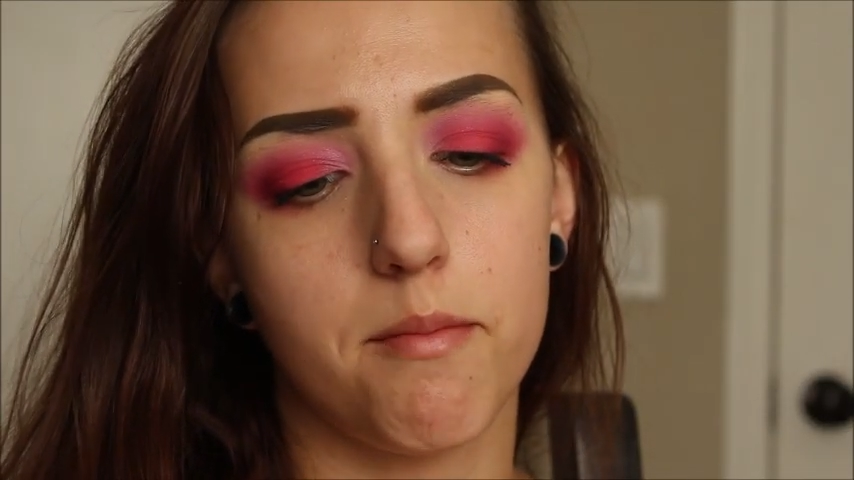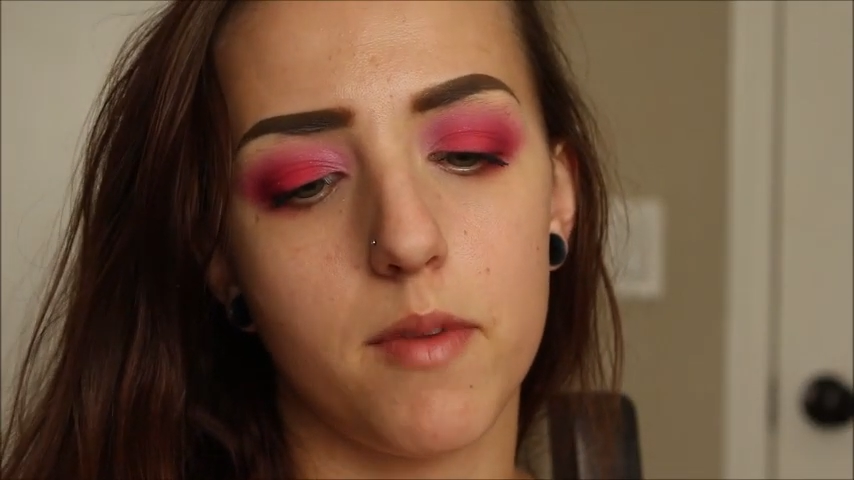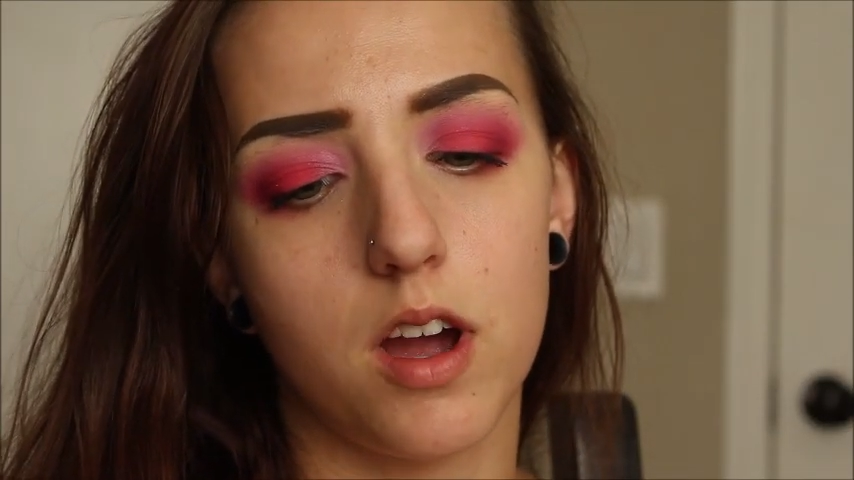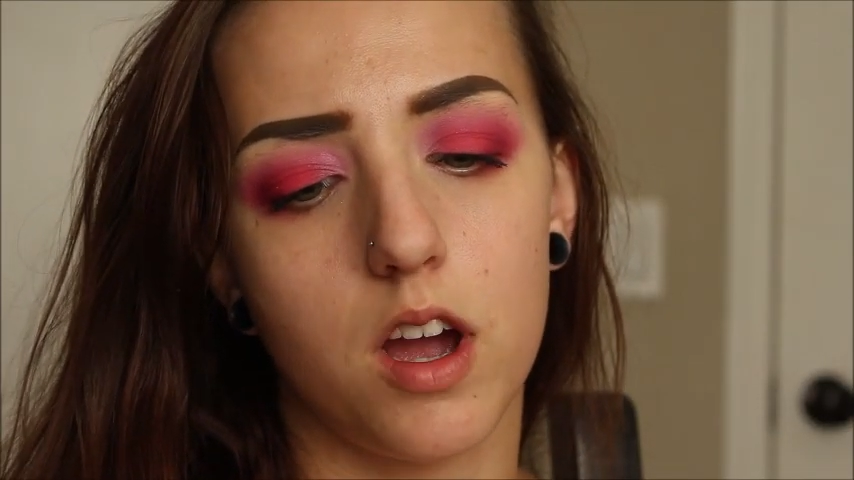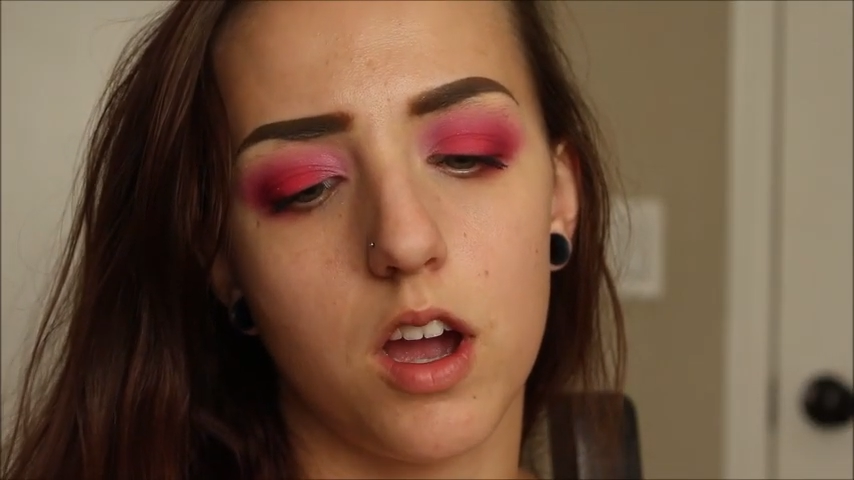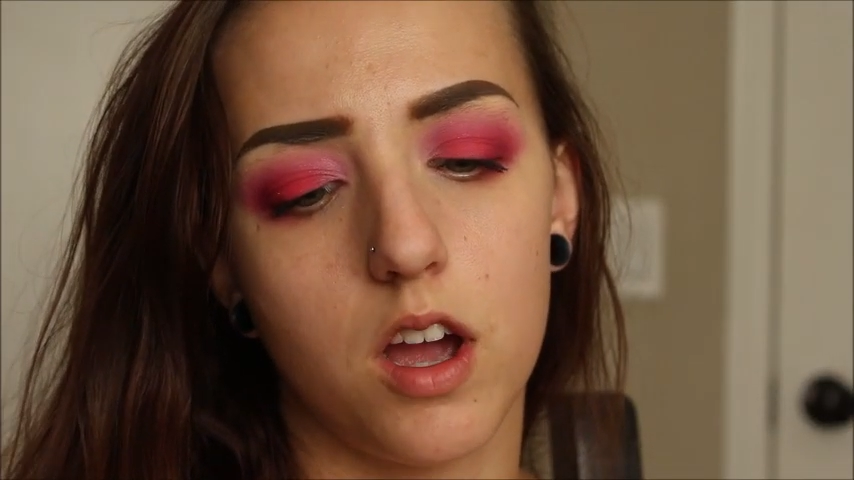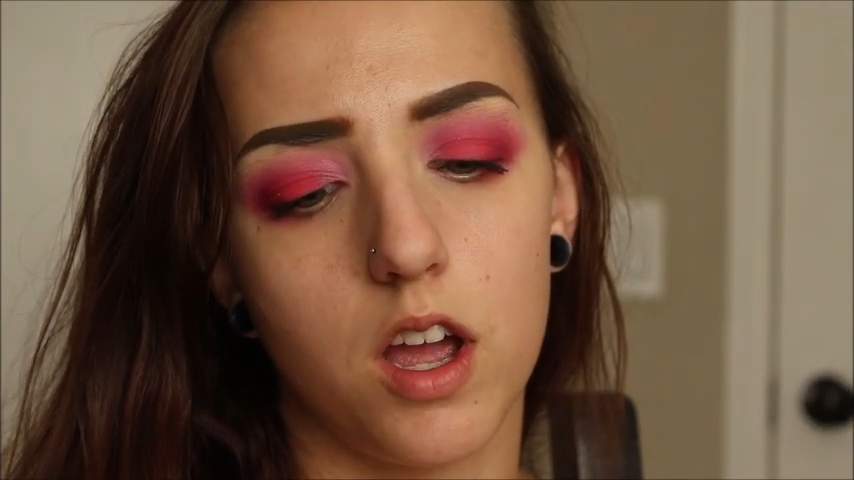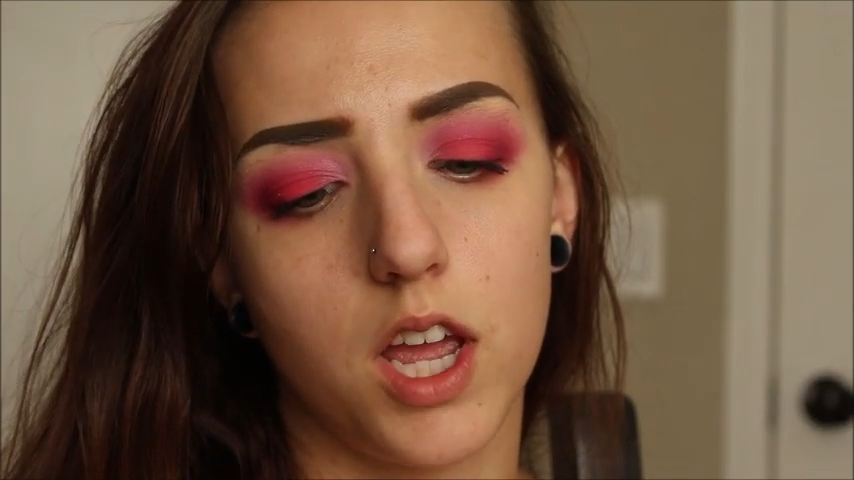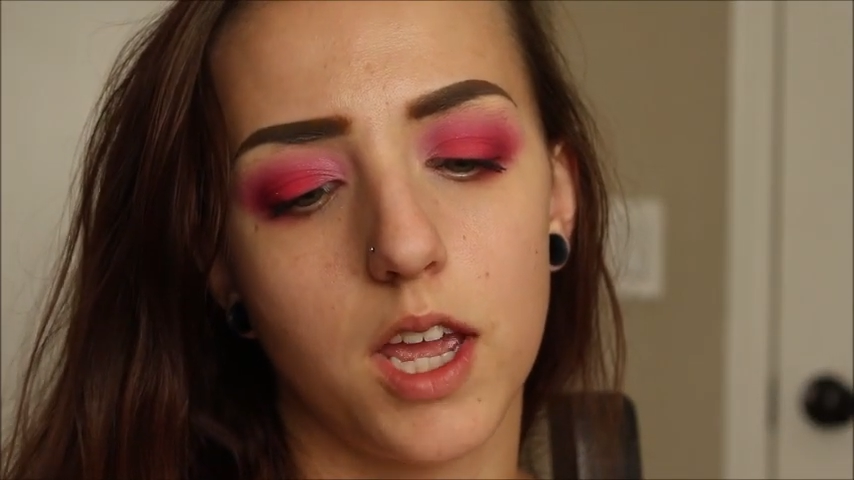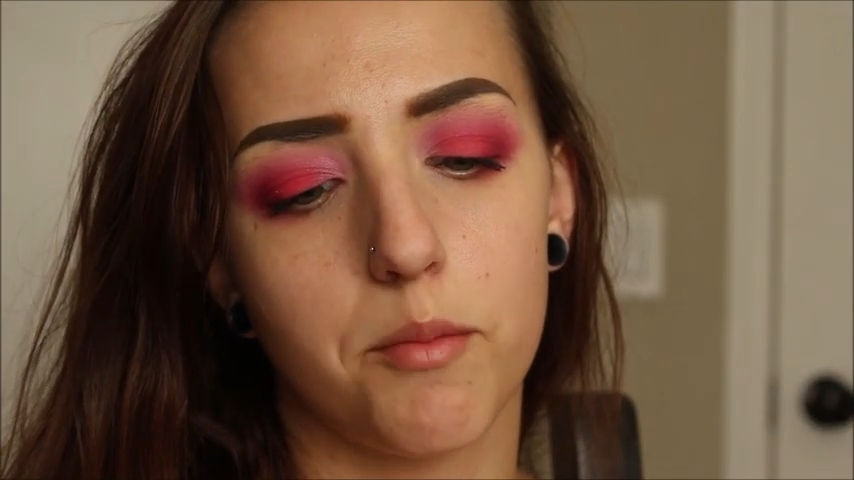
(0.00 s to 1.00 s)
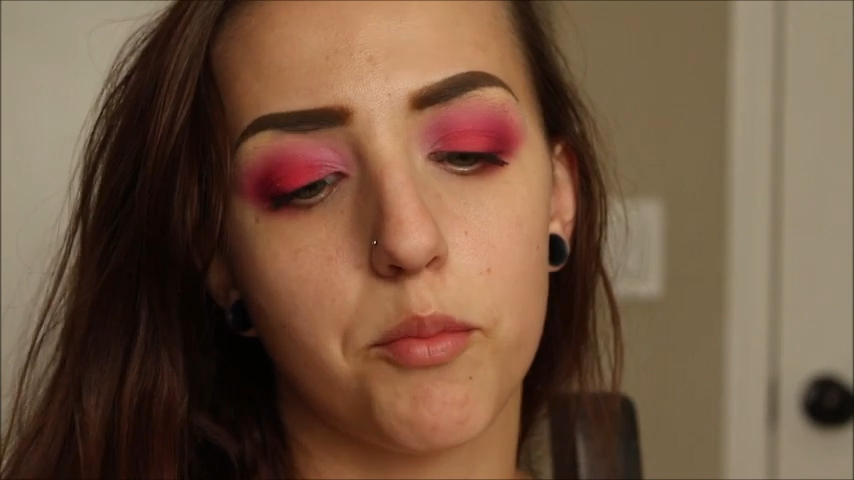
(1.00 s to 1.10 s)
my